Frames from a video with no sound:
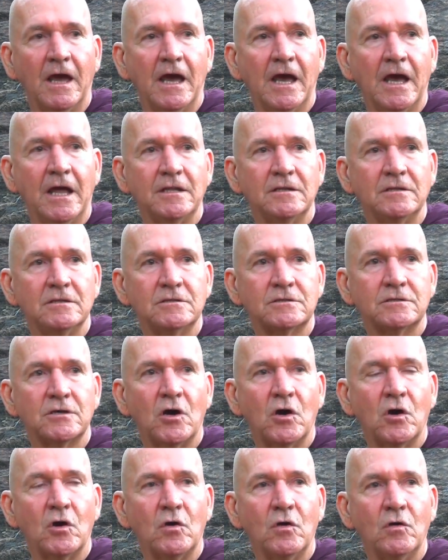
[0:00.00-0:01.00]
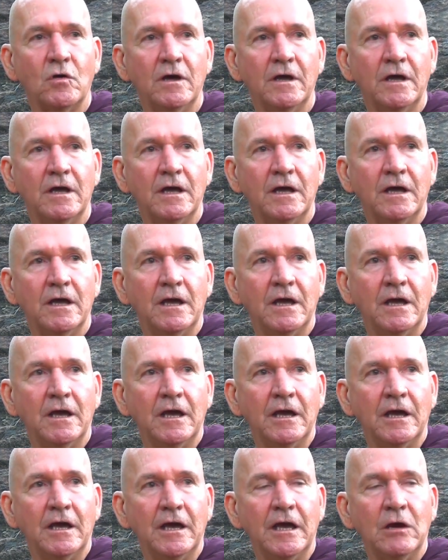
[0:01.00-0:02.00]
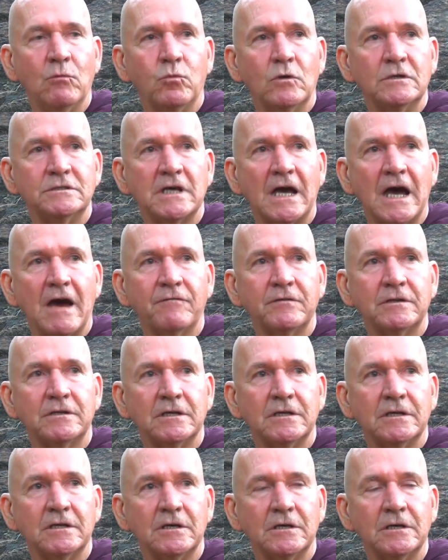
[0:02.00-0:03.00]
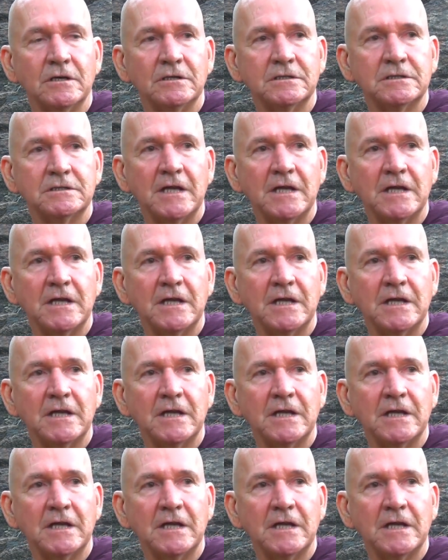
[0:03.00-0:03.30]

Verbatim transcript: And so it was after